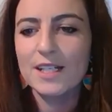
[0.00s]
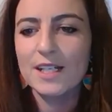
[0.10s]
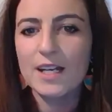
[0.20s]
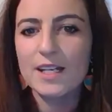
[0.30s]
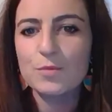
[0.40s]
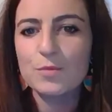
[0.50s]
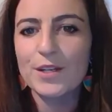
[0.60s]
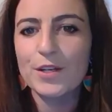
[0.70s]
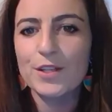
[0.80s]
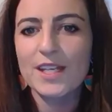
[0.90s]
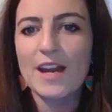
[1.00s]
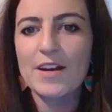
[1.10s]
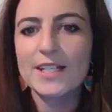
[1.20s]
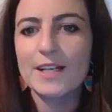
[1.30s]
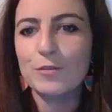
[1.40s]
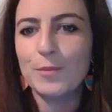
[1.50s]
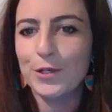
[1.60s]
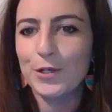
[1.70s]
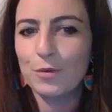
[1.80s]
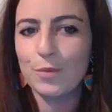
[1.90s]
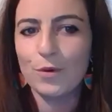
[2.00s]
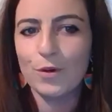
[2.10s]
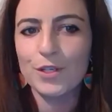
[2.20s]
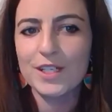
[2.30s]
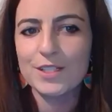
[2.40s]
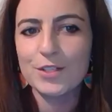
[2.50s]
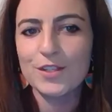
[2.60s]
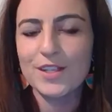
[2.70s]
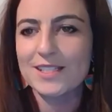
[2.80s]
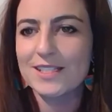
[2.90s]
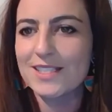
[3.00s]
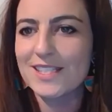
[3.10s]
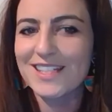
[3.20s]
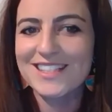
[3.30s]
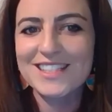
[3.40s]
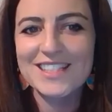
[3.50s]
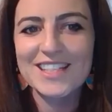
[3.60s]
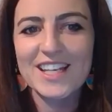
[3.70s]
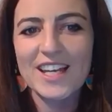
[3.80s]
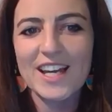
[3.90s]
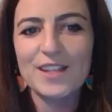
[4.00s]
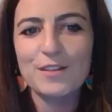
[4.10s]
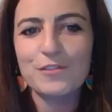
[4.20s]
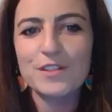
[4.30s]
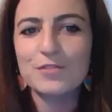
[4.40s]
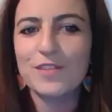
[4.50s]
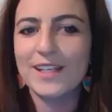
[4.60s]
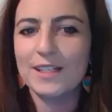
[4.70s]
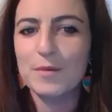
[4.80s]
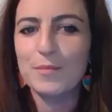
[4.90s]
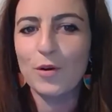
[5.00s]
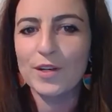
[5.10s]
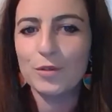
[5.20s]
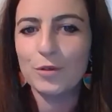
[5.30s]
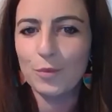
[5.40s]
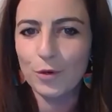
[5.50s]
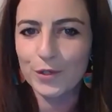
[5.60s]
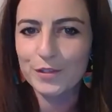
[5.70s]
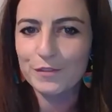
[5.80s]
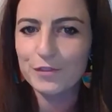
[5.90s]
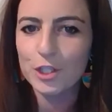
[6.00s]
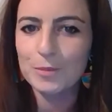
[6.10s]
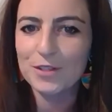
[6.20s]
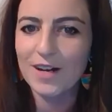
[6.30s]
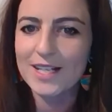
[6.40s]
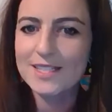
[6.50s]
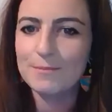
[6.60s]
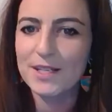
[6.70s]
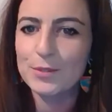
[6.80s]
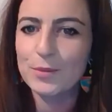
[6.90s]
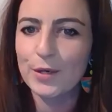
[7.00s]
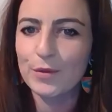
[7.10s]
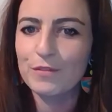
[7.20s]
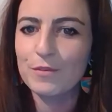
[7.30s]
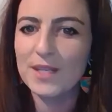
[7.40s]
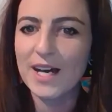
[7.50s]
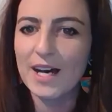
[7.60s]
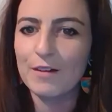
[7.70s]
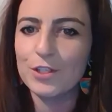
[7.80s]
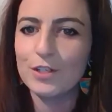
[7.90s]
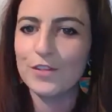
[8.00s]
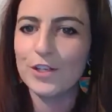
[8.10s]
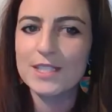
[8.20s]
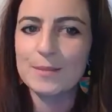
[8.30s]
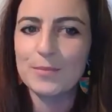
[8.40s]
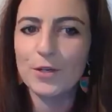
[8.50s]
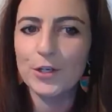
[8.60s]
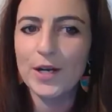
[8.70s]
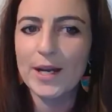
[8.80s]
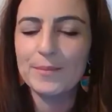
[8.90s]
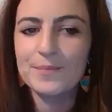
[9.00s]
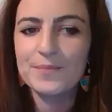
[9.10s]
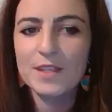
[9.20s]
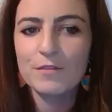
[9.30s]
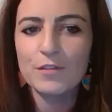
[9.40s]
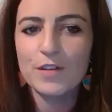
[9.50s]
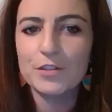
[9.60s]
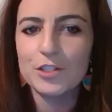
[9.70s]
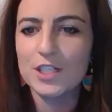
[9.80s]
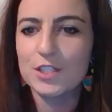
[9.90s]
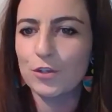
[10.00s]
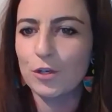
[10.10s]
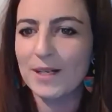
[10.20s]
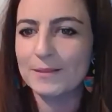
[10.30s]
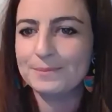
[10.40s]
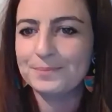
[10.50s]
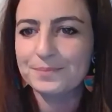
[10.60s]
has won her the Carrick Neville Bonner Award in 2006 and the Fritz Redlich Memorial Award for Human Rights and Mental Health from the Harvard University Program for Refugee Trauma.